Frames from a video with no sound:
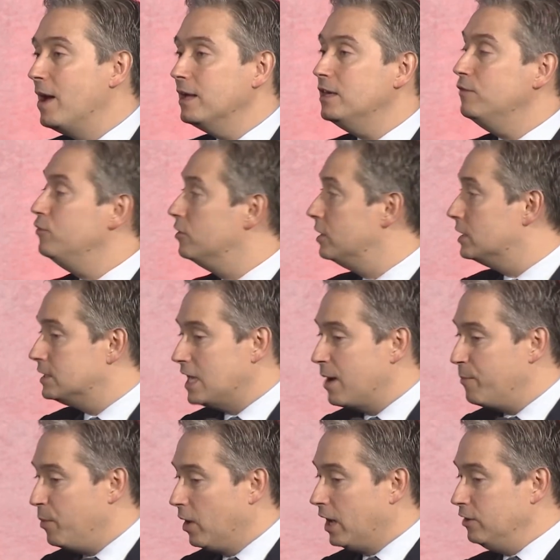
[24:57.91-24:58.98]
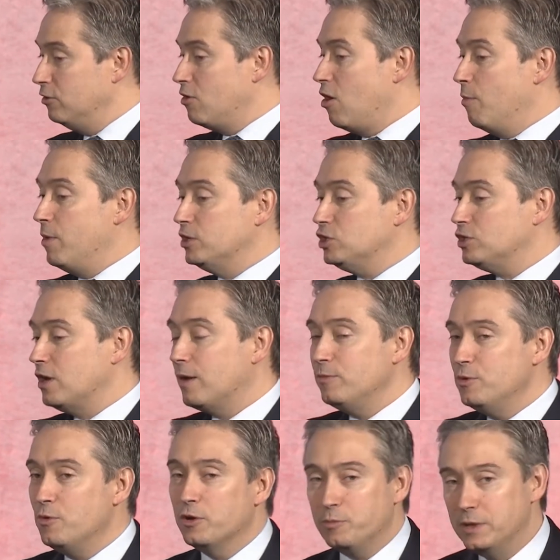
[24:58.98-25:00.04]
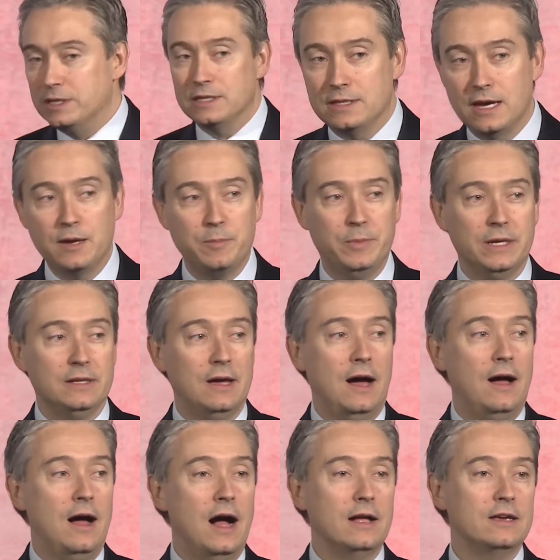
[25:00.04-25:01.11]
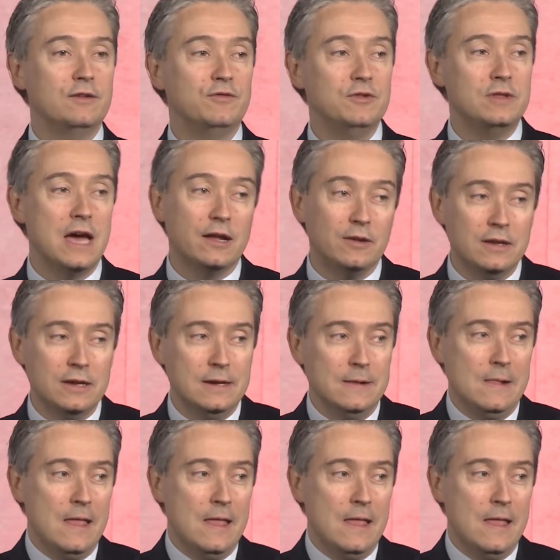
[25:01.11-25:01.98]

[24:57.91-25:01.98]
I'll give you an example. I don't know how much time you want me take, but uh, I'll give you that.